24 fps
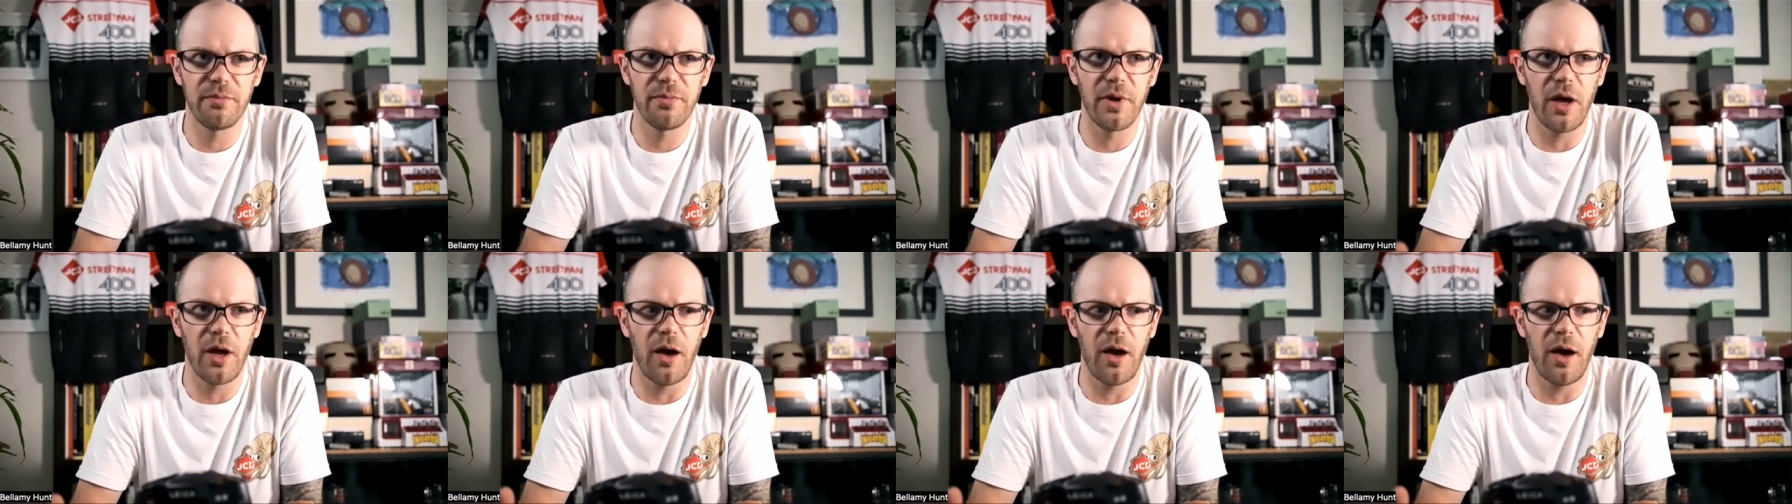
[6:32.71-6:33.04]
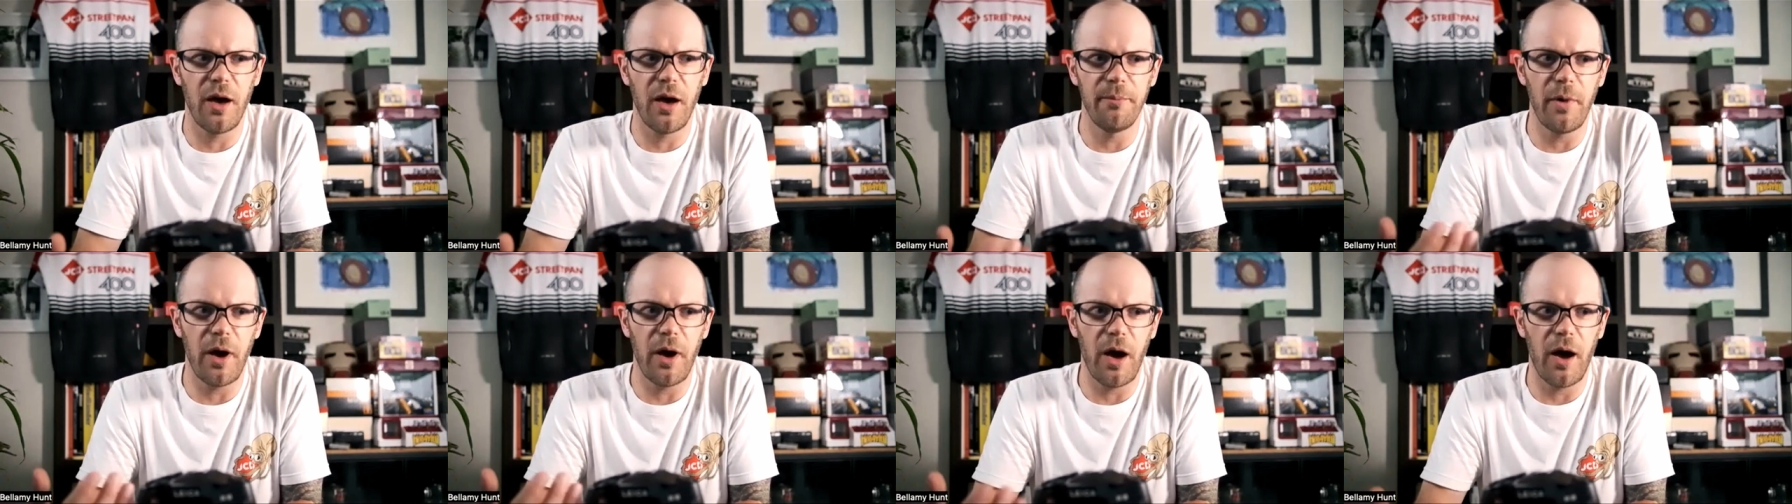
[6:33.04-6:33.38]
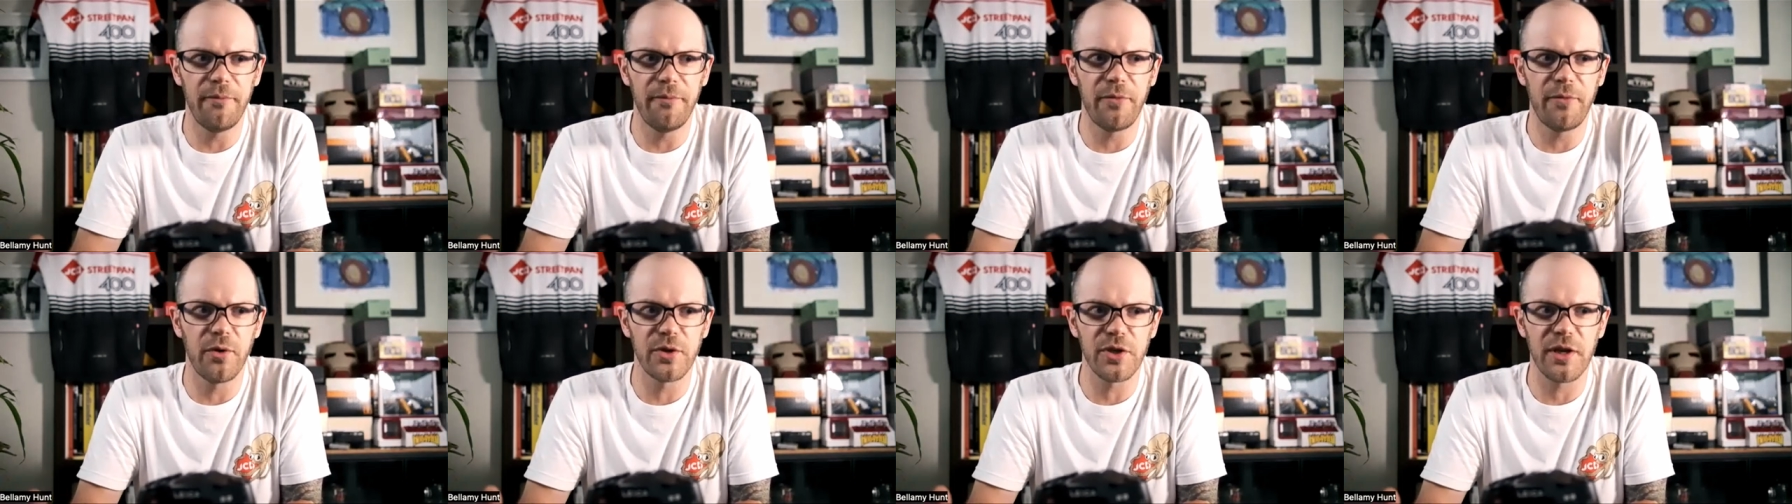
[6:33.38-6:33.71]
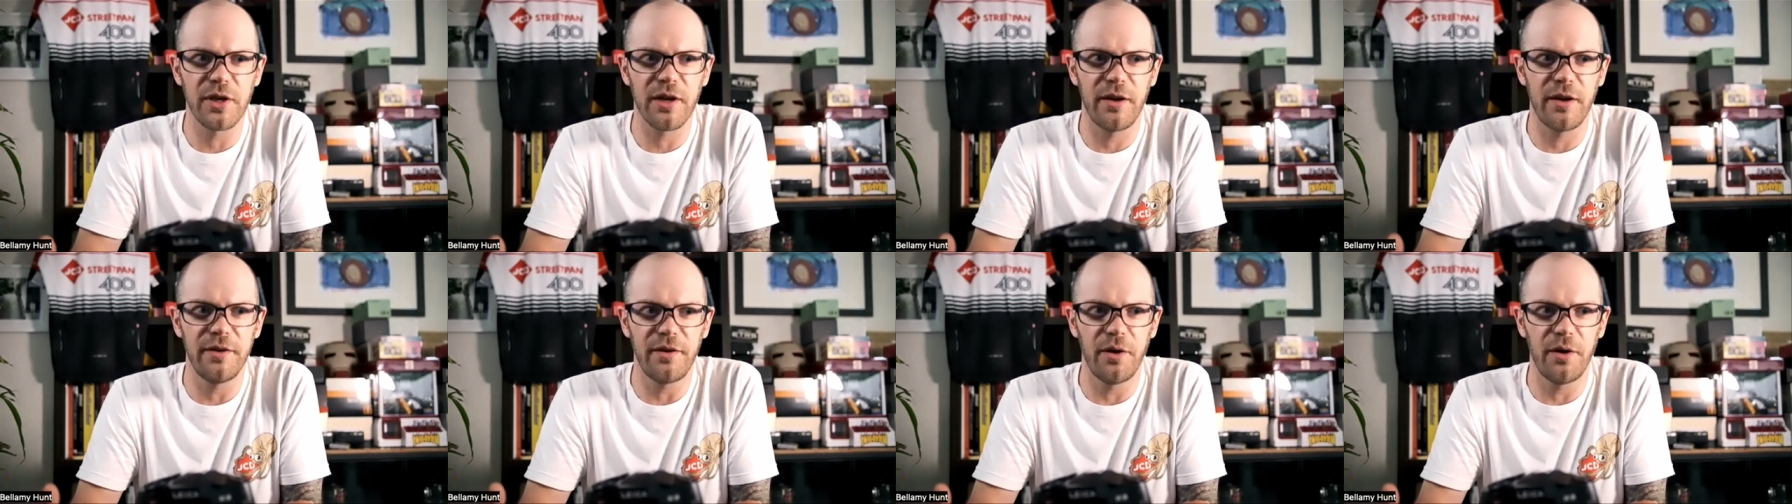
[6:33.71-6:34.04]
Um,
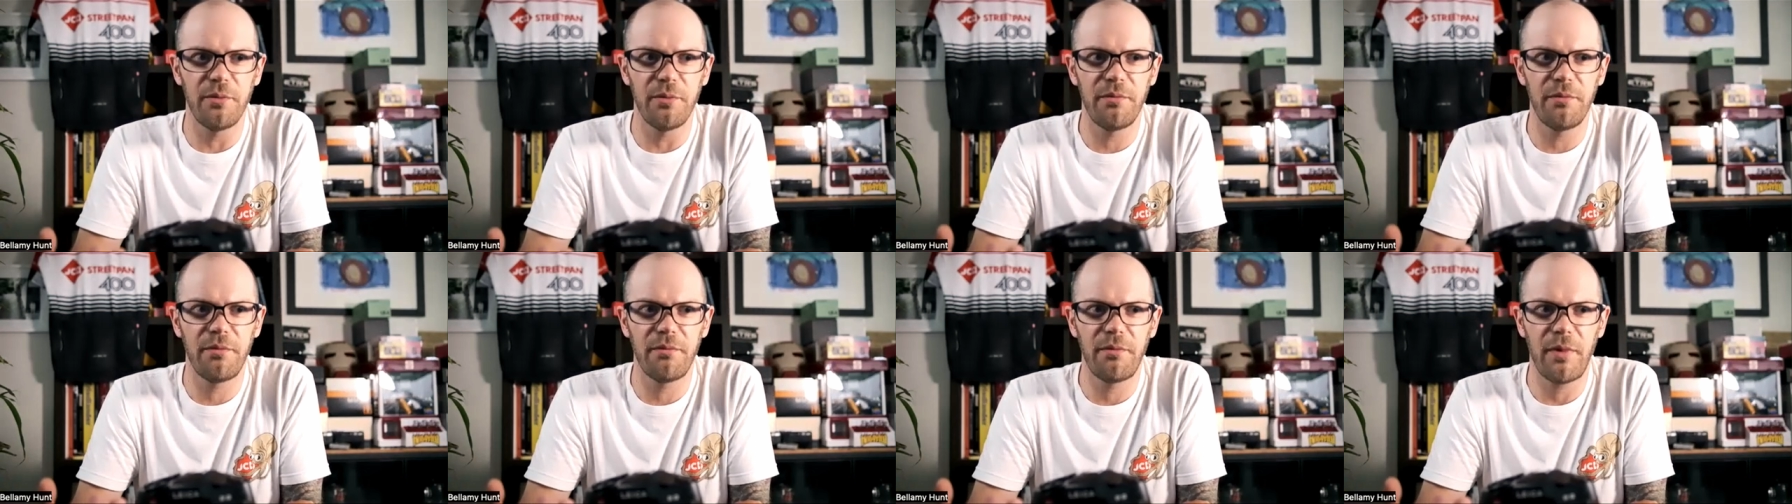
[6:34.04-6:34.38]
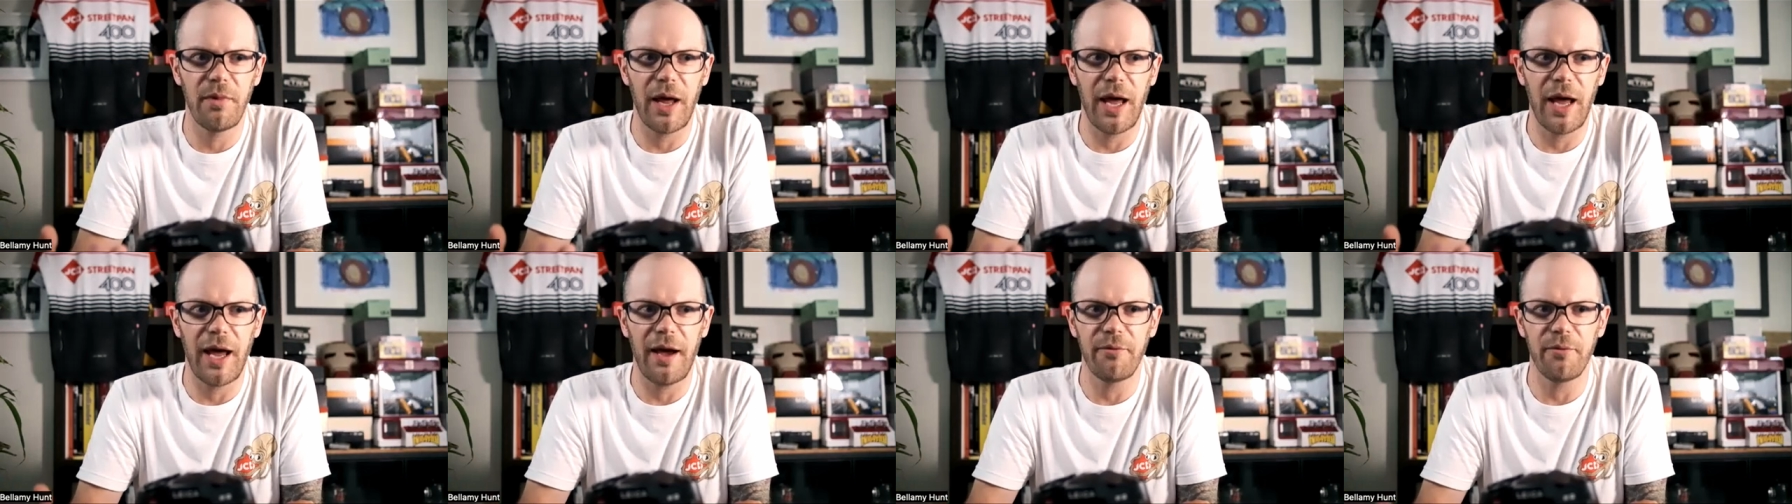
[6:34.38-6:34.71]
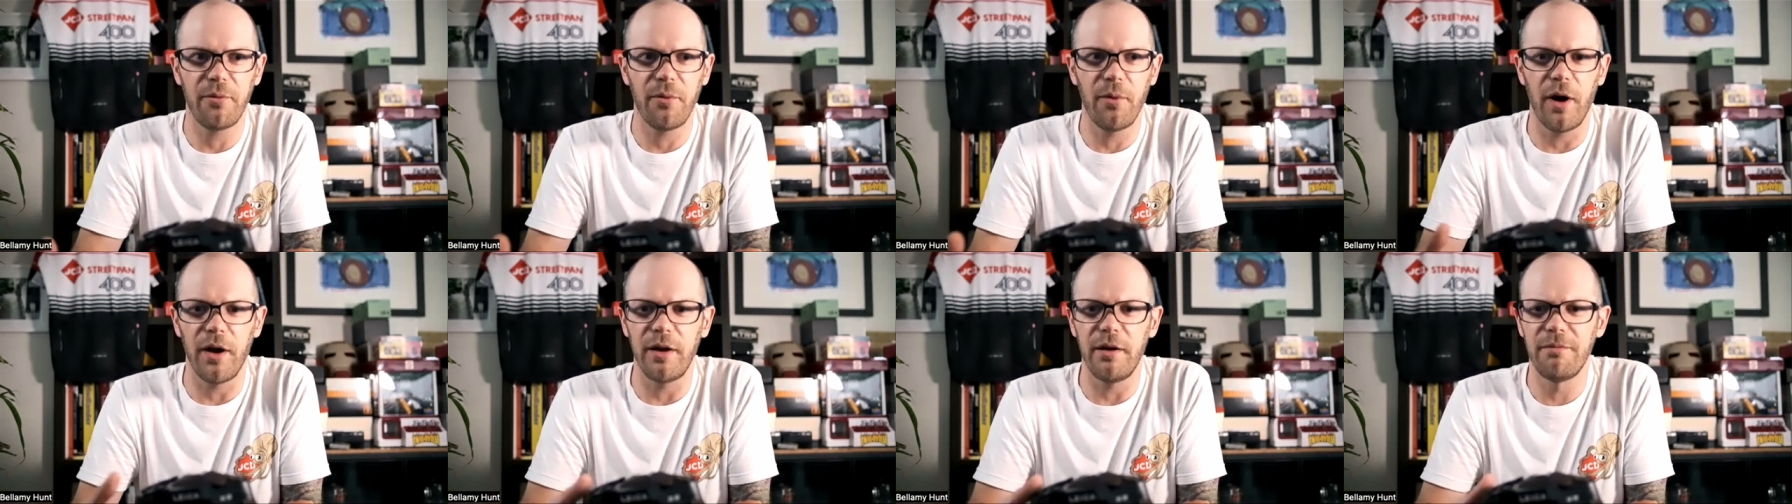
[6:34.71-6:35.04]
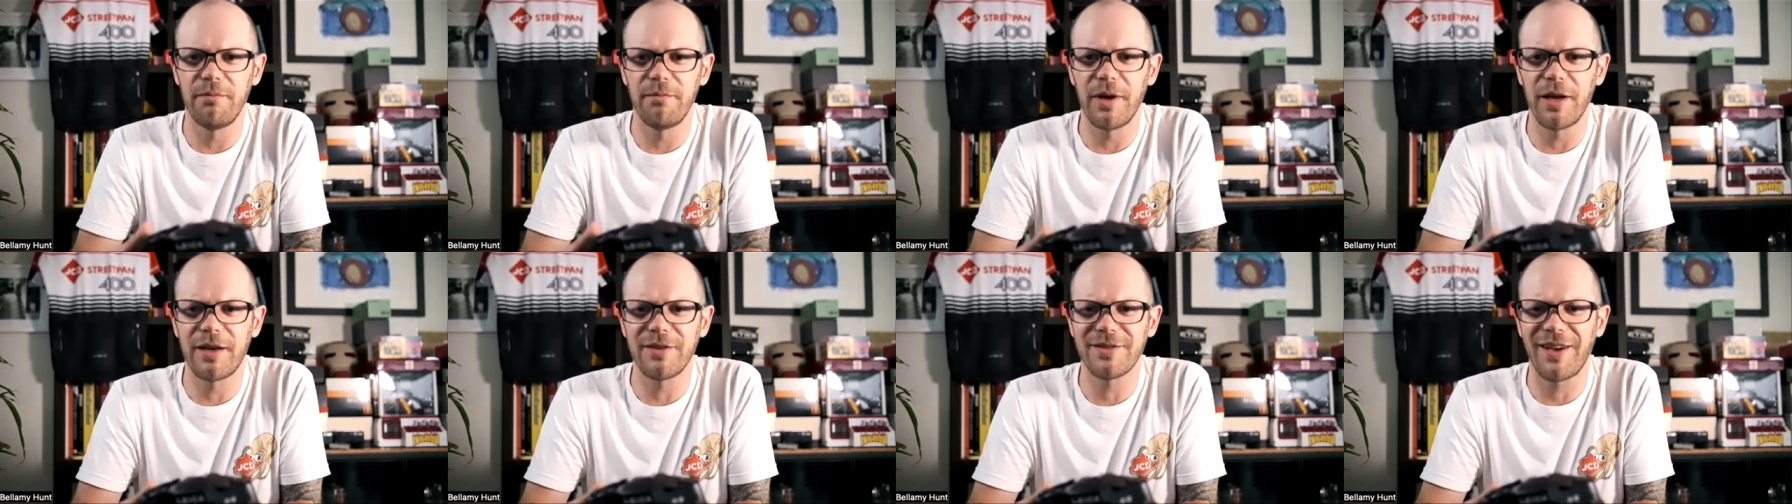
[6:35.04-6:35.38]
unfortunately, I don't have one
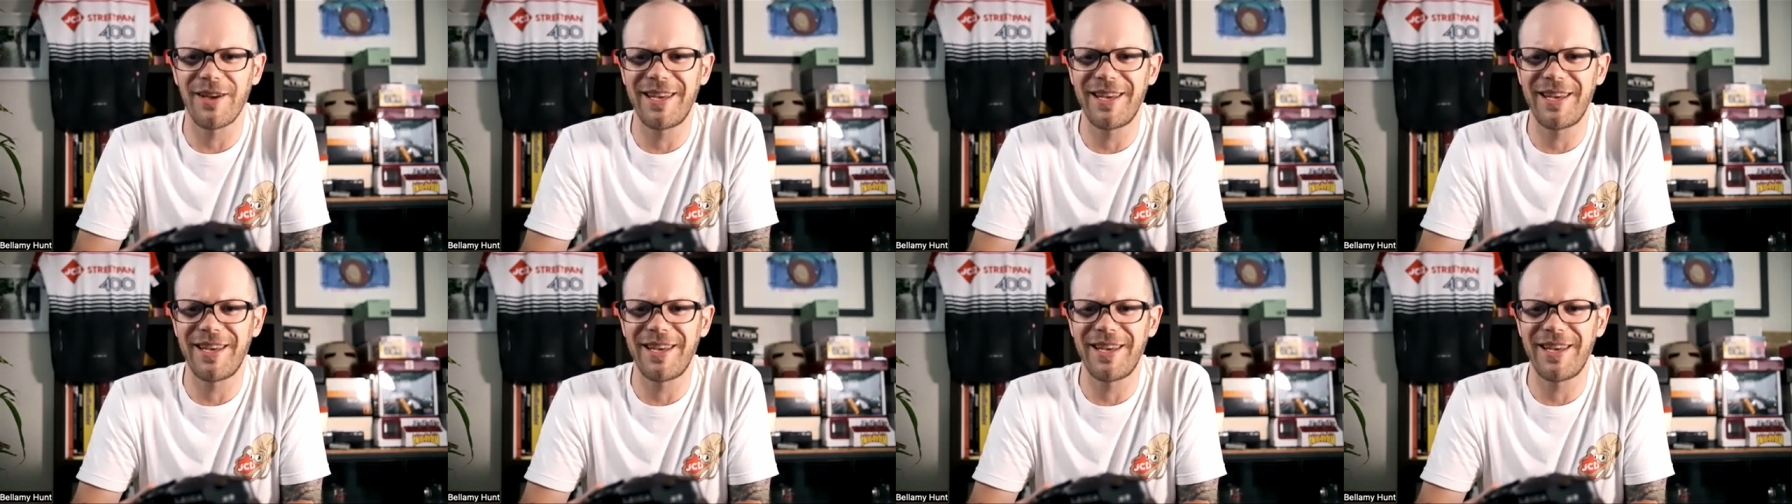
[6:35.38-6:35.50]
because I